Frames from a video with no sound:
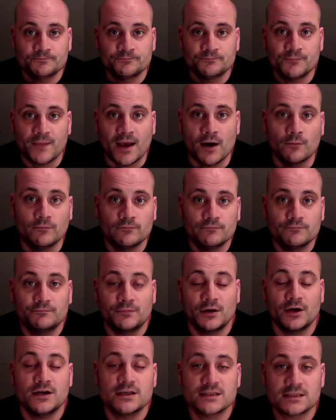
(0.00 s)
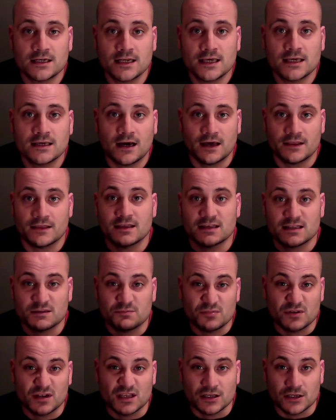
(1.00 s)
Now, personally, I think that's a
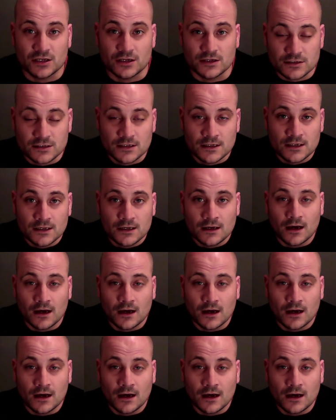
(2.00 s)
brilliant news.